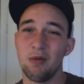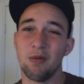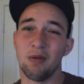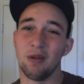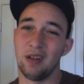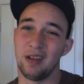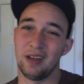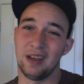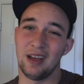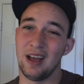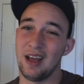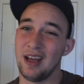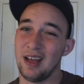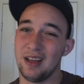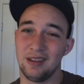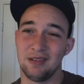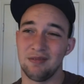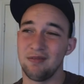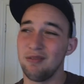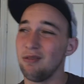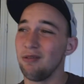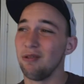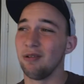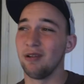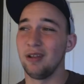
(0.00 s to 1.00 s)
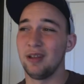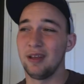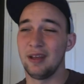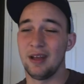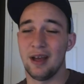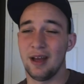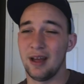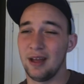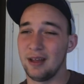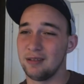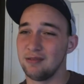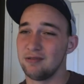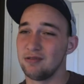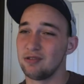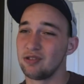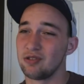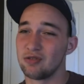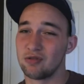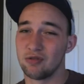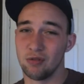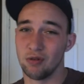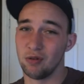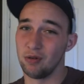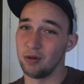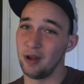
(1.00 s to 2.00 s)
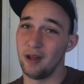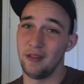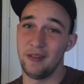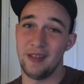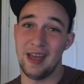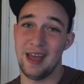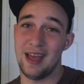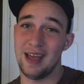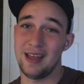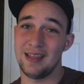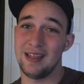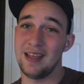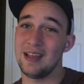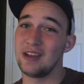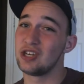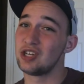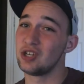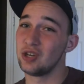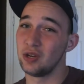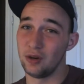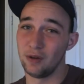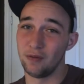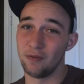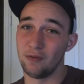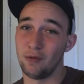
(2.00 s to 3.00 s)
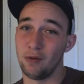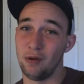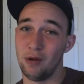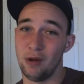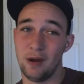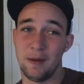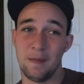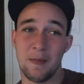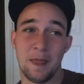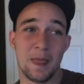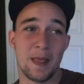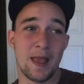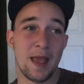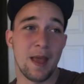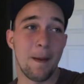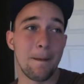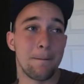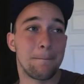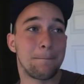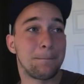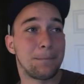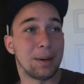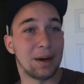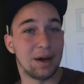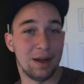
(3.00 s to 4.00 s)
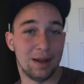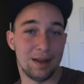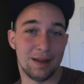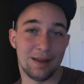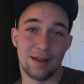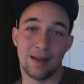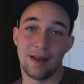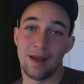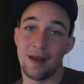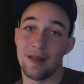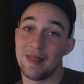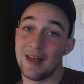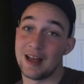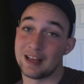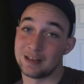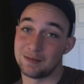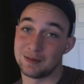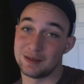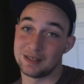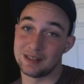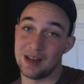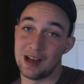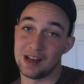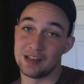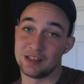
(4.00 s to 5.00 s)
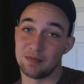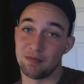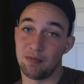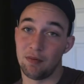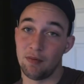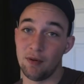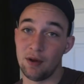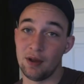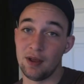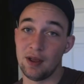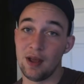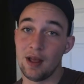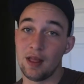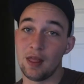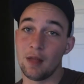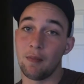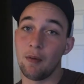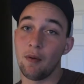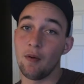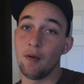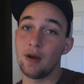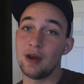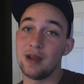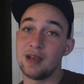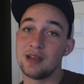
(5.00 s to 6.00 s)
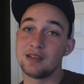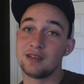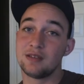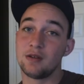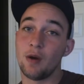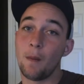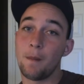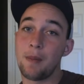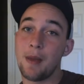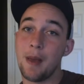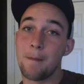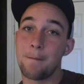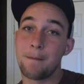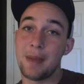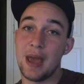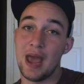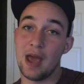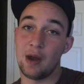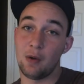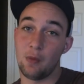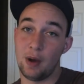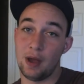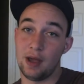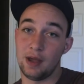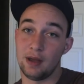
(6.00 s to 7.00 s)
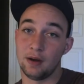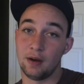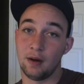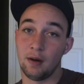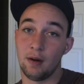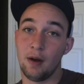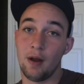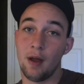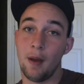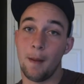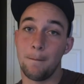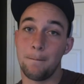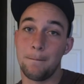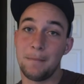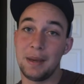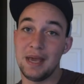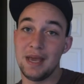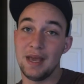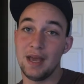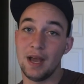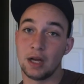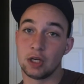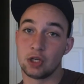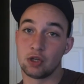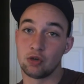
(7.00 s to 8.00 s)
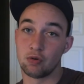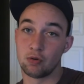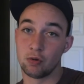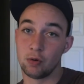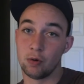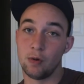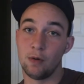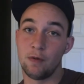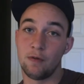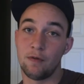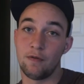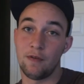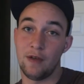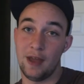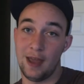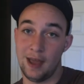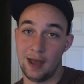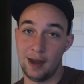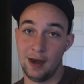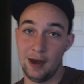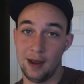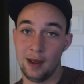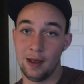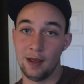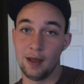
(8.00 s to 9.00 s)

we really got we really got screwed on that. They should have won, but that's besides the point. The point is, don't be a bandwagoner. Be a true fan.